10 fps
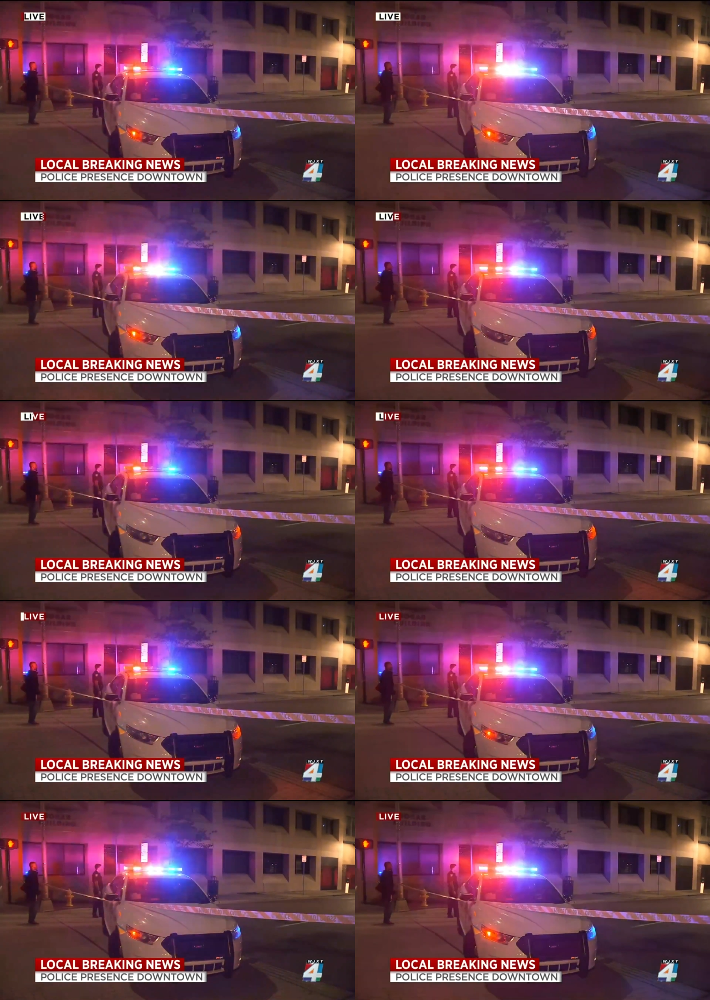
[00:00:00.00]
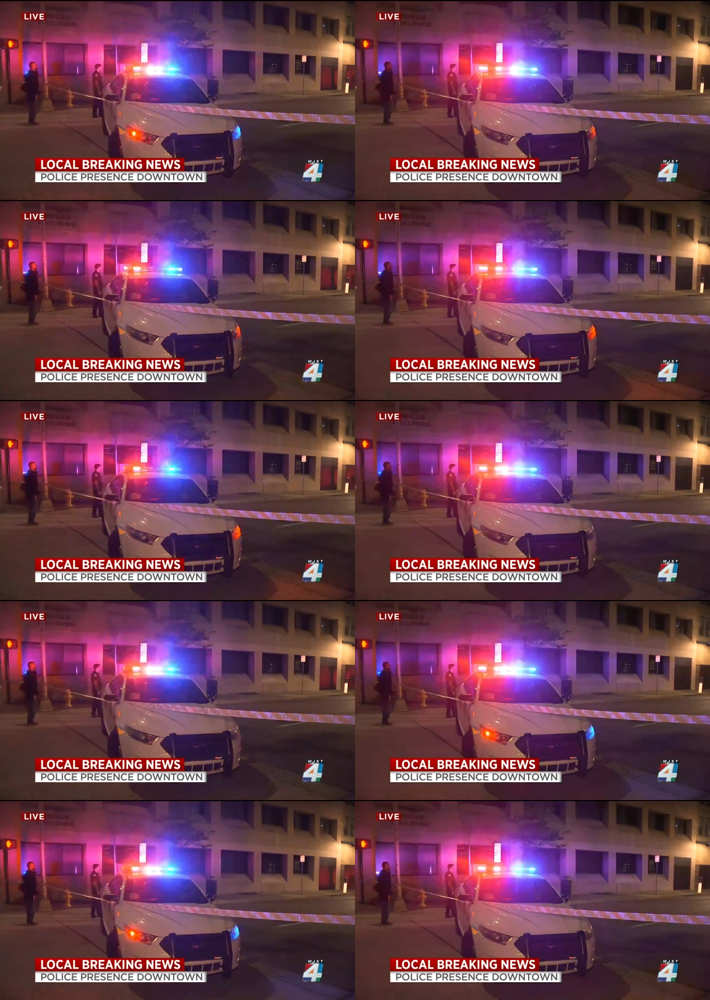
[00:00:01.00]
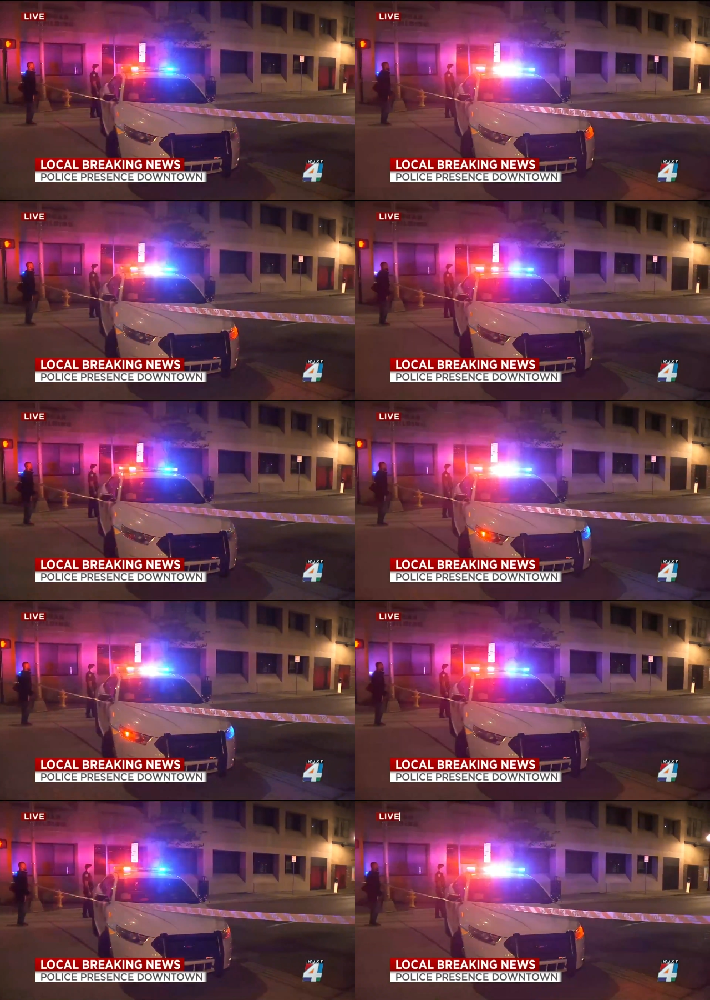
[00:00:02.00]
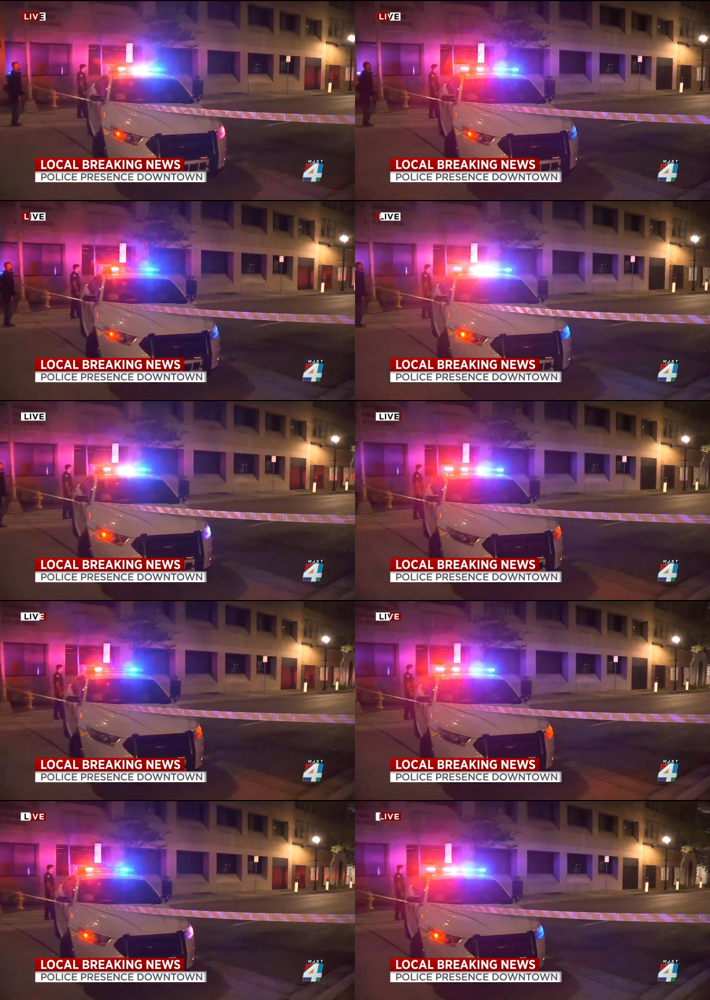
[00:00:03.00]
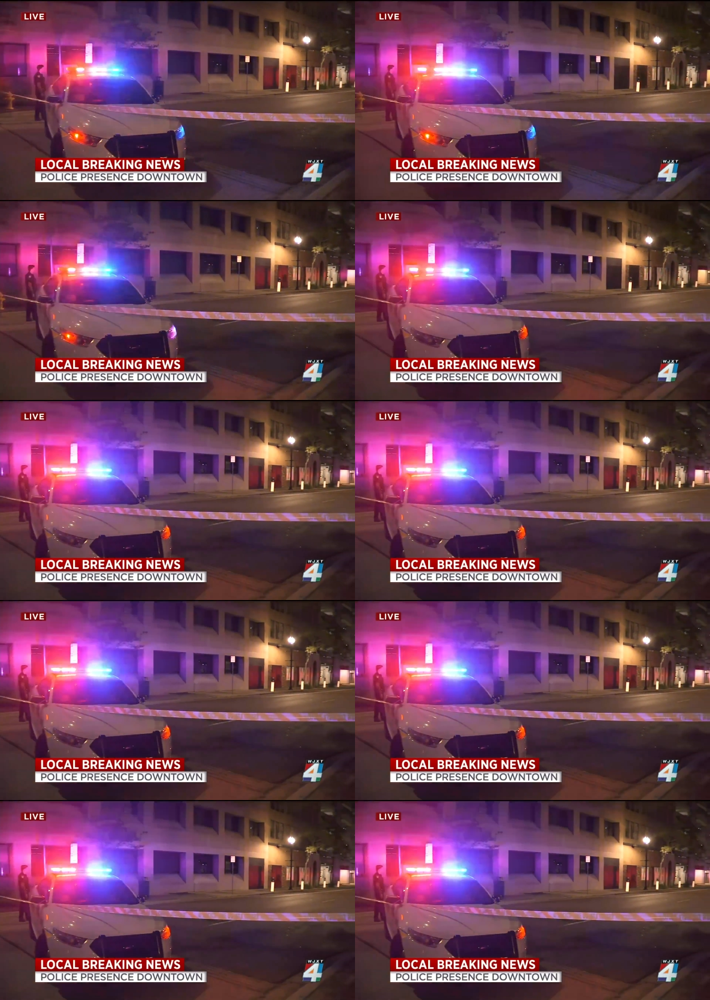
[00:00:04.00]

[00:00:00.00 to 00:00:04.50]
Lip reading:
[unreadable: no face in view]